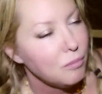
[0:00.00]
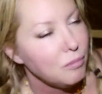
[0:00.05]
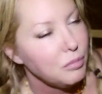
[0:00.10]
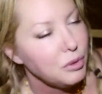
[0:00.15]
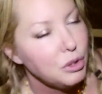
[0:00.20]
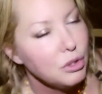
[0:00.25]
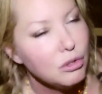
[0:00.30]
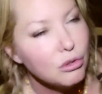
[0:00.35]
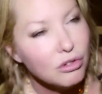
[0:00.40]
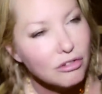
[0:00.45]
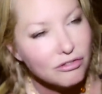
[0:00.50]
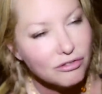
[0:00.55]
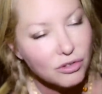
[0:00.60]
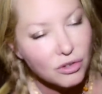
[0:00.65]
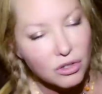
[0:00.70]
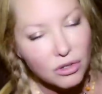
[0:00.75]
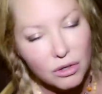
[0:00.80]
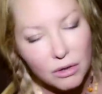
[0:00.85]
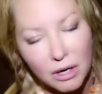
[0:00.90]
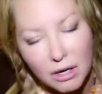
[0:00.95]

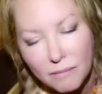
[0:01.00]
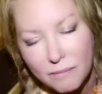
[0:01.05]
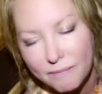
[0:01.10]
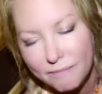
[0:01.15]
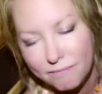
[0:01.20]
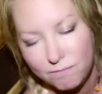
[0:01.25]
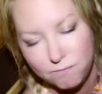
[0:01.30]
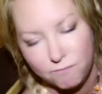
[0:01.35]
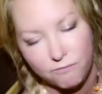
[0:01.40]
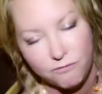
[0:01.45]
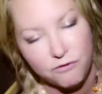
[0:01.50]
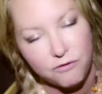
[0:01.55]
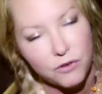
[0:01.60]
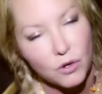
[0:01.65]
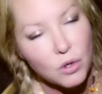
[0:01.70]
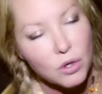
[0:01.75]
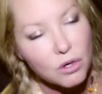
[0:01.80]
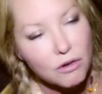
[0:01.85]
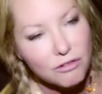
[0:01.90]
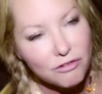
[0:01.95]
beautiful,
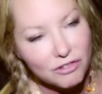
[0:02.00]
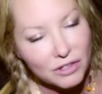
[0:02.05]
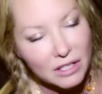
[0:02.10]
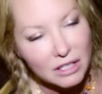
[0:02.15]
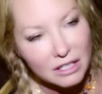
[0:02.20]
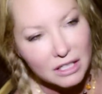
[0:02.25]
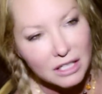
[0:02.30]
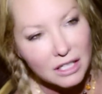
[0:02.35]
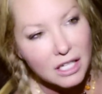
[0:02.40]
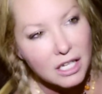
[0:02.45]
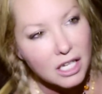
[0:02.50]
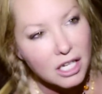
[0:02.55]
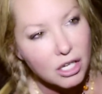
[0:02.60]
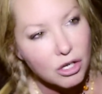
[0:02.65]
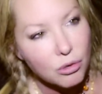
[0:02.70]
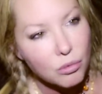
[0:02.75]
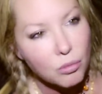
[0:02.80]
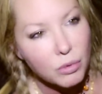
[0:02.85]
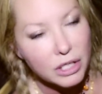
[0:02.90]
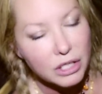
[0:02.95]
full feeling
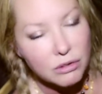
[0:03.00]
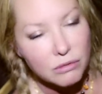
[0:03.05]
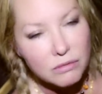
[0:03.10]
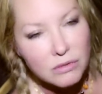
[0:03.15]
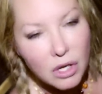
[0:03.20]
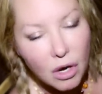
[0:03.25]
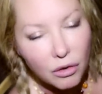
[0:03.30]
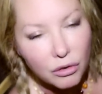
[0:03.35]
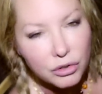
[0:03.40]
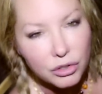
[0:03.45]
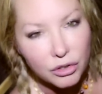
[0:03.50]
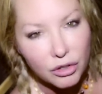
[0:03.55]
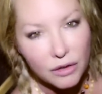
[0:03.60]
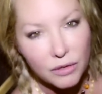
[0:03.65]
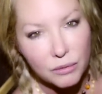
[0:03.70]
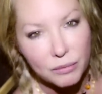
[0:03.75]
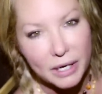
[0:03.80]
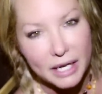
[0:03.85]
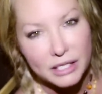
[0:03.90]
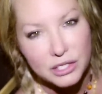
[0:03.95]
when you know you're
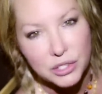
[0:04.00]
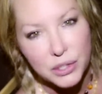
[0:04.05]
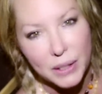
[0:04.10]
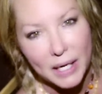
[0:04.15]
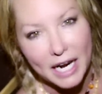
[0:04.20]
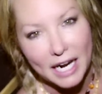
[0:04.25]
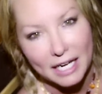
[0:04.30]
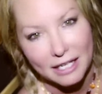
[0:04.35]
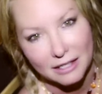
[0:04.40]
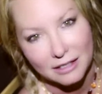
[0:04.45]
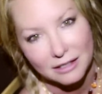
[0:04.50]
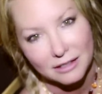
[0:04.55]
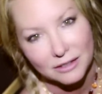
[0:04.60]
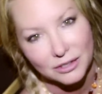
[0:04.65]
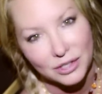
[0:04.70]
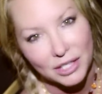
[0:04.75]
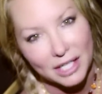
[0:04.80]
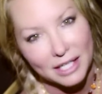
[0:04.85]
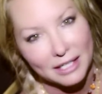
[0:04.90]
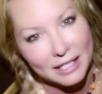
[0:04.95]
on the right track
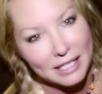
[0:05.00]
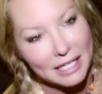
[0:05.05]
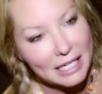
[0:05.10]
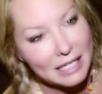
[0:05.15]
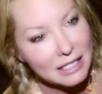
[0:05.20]
okay?